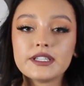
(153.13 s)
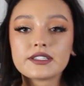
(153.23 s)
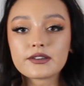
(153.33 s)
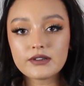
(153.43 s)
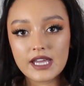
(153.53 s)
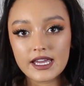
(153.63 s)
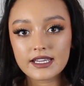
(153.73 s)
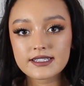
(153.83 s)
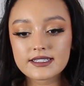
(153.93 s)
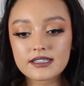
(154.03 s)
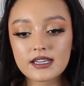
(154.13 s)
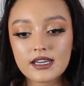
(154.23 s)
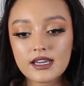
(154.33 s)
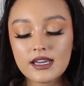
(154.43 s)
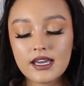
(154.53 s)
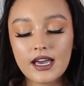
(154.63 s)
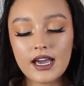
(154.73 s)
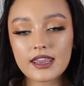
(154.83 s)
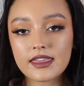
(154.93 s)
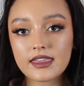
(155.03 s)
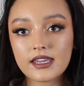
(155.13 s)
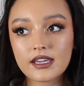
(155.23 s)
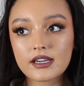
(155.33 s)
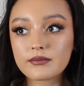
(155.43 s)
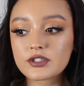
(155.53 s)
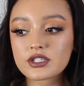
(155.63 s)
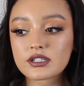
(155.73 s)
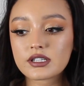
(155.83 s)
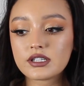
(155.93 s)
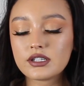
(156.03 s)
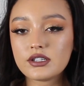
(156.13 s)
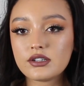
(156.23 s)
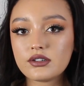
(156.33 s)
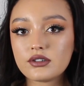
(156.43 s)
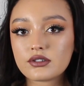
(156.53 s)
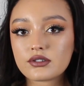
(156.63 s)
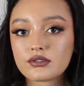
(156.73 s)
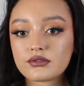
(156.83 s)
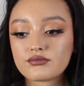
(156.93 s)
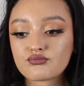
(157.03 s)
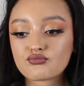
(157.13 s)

And so next, I think I'm just gonna do